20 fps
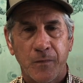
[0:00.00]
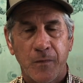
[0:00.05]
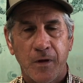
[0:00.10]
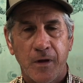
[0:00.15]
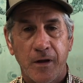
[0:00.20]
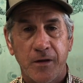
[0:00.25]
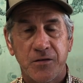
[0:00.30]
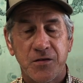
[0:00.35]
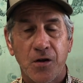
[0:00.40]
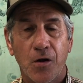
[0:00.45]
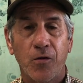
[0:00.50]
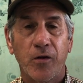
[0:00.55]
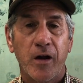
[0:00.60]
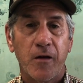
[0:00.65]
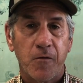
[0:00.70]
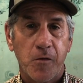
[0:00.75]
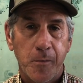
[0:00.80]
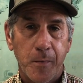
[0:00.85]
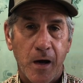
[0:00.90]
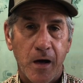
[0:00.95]
It's on
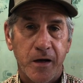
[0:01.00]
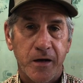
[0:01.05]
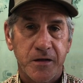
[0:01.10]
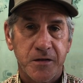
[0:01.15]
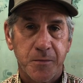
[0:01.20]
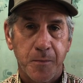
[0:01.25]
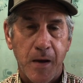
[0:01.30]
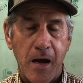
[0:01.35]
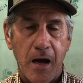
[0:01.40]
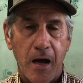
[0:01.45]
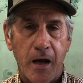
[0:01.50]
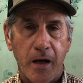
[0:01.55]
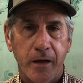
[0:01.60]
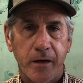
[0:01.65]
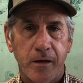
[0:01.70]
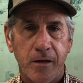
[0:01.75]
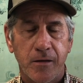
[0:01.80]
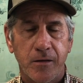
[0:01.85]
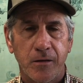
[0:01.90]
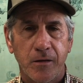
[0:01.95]
everybody's
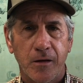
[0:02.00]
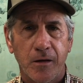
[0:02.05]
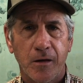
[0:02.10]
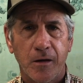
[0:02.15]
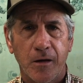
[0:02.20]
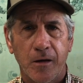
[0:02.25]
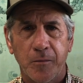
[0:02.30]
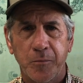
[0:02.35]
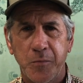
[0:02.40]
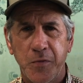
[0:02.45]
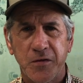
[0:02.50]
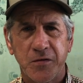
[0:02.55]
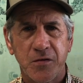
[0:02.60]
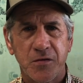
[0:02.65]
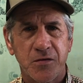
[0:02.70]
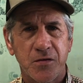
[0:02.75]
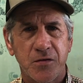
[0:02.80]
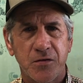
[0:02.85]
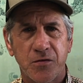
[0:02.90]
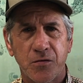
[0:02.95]
mind.
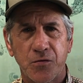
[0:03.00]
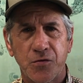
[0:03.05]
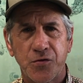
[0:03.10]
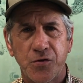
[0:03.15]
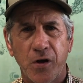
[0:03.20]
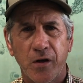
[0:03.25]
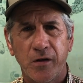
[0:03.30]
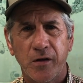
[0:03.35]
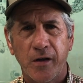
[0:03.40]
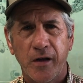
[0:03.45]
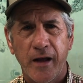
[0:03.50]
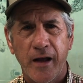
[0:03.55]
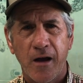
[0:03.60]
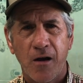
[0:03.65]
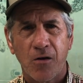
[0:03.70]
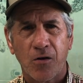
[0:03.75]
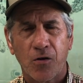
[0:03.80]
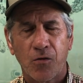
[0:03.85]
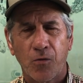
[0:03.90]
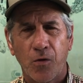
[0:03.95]
Businesses are shutting
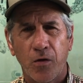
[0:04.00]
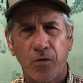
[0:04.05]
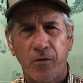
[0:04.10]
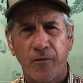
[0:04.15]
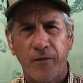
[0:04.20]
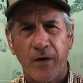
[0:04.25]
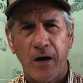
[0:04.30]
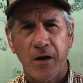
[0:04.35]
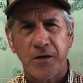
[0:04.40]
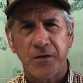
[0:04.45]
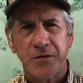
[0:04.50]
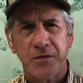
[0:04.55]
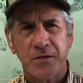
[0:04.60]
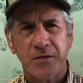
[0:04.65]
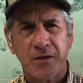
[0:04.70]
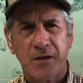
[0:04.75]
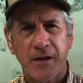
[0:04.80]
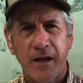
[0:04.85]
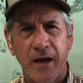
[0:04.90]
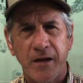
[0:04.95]
down. Coronavirus
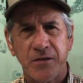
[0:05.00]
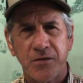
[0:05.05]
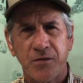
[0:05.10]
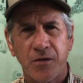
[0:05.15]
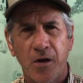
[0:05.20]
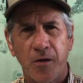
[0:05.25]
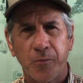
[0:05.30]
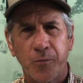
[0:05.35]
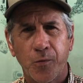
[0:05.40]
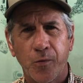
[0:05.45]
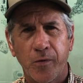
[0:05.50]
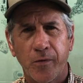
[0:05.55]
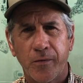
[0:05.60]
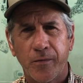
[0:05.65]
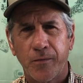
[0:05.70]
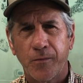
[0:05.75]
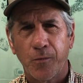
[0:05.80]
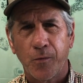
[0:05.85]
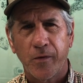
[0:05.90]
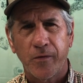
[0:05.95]
is catching up
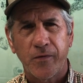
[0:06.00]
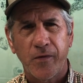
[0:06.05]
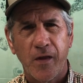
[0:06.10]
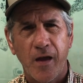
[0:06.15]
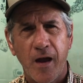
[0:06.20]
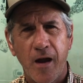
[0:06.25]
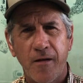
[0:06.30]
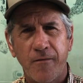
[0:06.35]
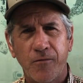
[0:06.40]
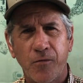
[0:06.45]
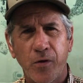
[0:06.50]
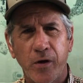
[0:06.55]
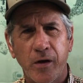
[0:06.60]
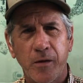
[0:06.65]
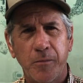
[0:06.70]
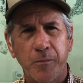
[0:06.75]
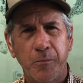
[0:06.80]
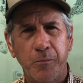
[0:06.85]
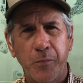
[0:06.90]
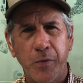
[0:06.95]
with
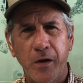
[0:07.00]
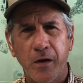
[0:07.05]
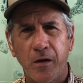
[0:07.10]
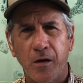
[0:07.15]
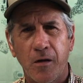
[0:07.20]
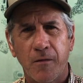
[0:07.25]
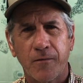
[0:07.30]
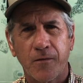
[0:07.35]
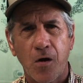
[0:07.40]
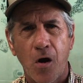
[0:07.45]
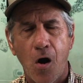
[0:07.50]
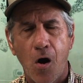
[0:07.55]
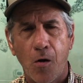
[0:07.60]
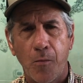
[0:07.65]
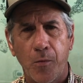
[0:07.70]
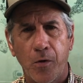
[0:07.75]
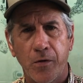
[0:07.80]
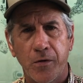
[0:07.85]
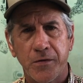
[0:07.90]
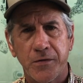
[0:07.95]
every bit of
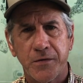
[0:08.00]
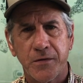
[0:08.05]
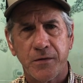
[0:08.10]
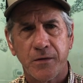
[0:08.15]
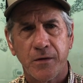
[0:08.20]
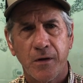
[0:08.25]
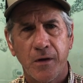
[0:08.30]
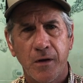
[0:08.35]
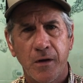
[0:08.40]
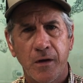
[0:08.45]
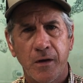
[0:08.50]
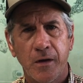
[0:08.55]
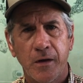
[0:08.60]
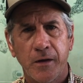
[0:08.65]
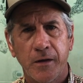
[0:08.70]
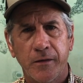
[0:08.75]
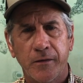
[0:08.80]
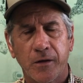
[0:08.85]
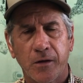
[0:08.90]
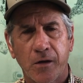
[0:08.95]
commerce
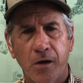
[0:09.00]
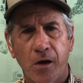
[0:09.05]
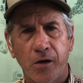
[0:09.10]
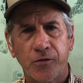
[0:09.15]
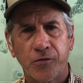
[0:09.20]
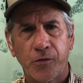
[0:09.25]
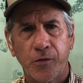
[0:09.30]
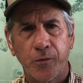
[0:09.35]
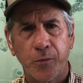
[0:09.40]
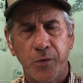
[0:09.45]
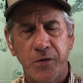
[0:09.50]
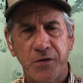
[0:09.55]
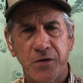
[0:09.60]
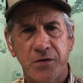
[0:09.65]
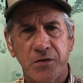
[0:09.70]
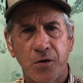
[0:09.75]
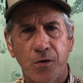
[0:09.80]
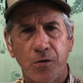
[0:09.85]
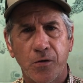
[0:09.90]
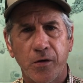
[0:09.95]
in the country. We
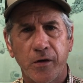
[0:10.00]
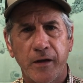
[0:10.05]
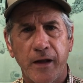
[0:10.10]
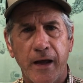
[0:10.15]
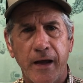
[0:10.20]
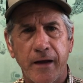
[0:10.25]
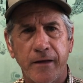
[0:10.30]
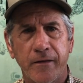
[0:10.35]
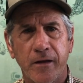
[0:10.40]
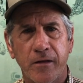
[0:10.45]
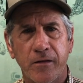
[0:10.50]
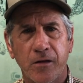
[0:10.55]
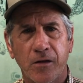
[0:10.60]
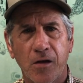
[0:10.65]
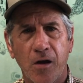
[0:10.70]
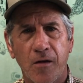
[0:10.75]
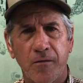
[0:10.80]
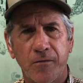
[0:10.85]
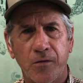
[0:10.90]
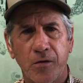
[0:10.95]
just heard today that the
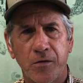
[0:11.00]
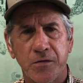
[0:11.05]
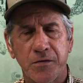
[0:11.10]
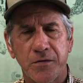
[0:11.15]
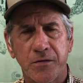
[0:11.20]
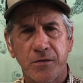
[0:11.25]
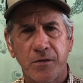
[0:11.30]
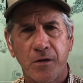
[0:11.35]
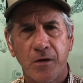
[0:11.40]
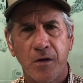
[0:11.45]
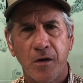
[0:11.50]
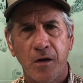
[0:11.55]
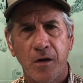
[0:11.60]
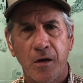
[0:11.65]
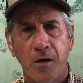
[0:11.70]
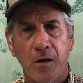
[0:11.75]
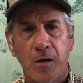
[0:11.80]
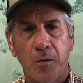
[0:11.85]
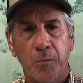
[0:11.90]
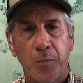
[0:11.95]
governor's
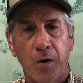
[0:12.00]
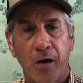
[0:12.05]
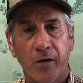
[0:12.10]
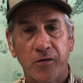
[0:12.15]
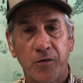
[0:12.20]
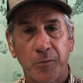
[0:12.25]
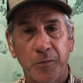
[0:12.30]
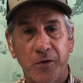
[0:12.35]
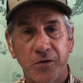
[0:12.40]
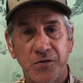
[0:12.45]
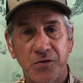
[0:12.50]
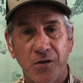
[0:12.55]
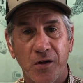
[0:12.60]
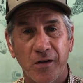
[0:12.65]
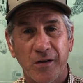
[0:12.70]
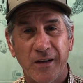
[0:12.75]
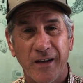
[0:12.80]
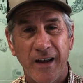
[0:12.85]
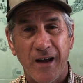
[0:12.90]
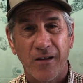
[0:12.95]
possibly
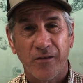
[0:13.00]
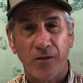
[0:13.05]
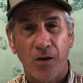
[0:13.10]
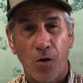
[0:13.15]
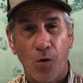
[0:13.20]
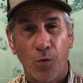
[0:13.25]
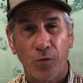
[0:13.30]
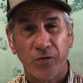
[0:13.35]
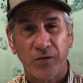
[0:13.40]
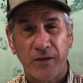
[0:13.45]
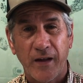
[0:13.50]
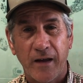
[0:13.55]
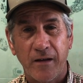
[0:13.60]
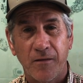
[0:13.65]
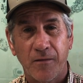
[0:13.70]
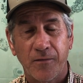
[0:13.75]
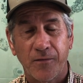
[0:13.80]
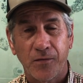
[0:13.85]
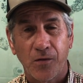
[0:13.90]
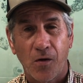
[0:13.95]
shutting down the whole state
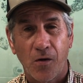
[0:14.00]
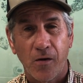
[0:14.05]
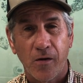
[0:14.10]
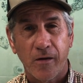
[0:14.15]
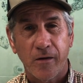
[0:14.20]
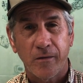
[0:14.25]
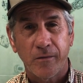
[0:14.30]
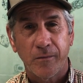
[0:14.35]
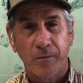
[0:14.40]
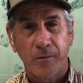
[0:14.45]
of Florida.